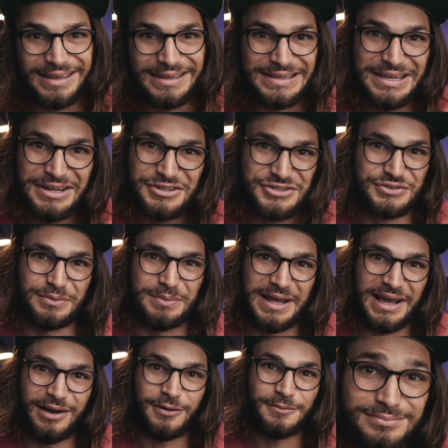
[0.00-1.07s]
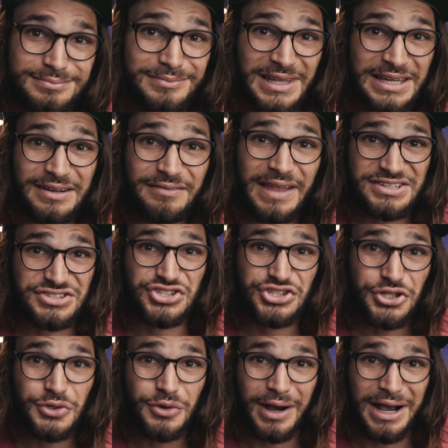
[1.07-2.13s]
years from now. And if that's
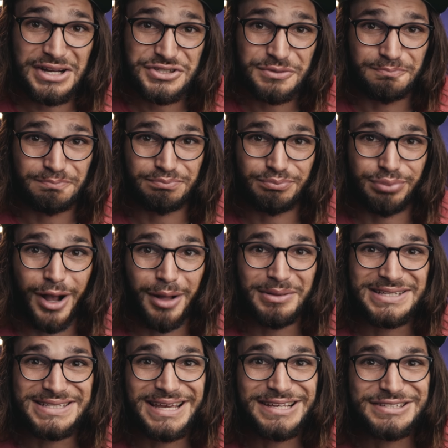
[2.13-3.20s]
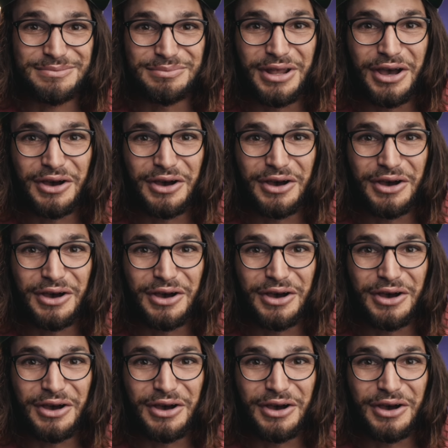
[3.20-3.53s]
true, I should probably take some